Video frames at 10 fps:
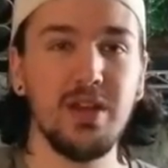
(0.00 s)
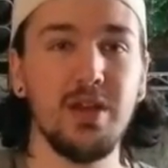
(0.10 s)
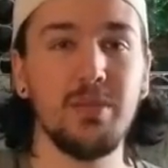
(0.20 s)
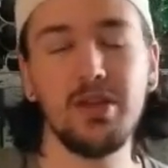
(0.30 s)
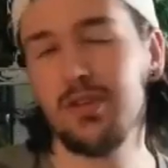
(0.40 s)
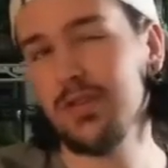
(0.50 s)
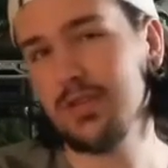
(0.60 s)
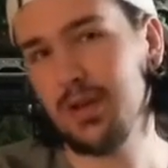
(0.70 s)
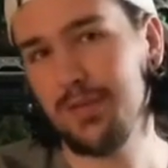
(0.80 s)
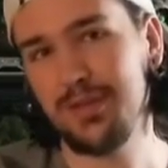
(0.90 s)
Make sure you
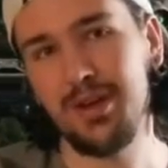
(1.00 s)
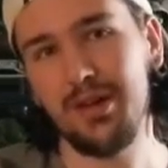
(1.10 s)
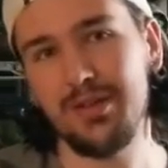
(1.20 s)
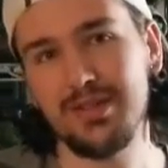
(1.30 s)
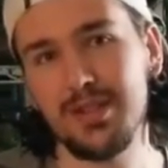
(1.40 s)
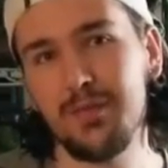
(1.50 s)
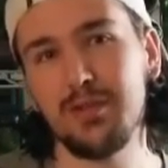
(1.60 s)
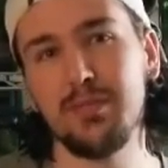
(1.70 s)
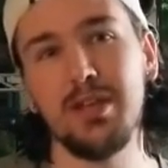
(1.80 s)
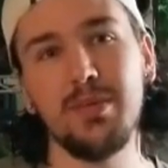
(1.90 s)
sell off the ugly stuff as
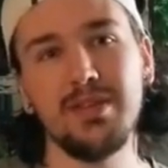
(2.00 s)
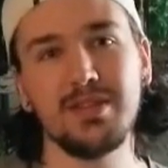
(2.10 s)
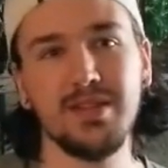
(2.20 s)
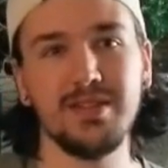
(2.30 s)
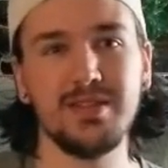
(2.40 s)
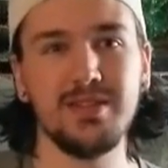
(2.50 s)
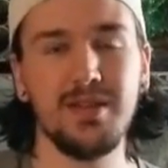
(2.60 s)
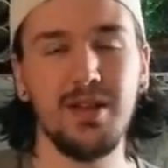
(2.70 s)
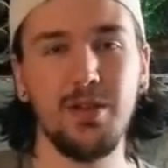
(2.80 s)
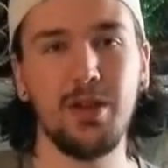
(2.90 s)
babies, because
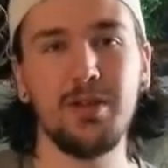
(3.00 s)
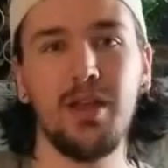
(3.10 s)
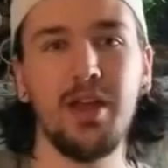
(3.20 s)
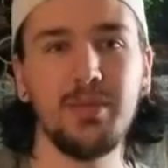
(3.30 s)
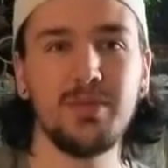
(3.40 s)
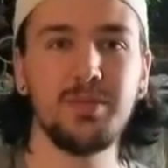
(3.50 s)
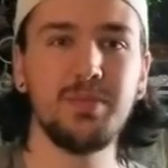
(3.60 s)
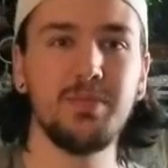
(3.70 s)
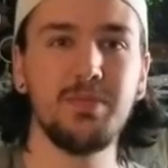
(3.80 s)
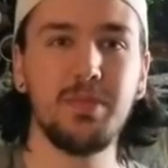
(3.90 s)
a lot of times
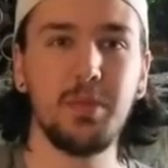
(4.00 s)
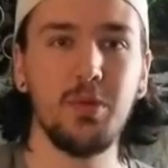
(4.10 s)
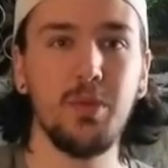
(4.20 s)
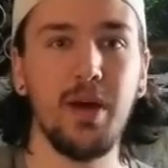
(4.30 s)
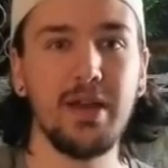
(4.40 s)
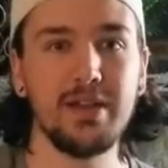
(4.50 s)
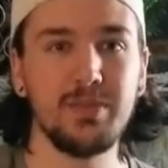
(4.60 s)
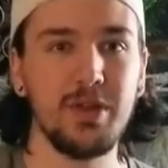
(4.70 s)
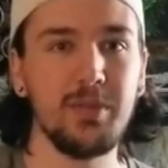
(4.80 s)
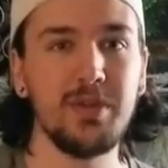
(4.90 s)
people buy it as
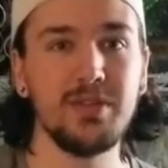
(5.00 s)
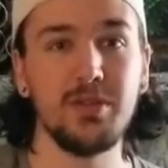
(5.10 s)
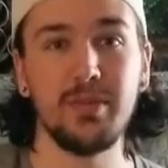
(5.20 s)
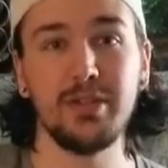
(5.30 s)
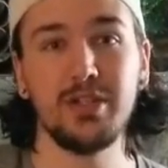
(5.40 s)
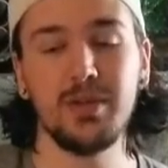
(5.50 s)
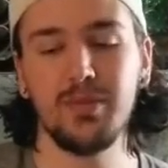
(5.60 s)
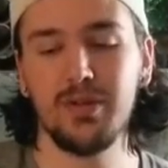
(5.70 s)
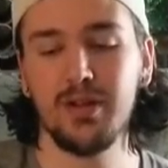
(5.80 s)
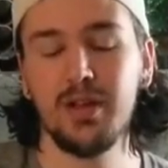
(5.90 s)
babies. It'll be
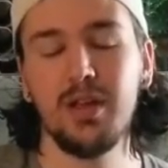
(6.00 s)
cheaper.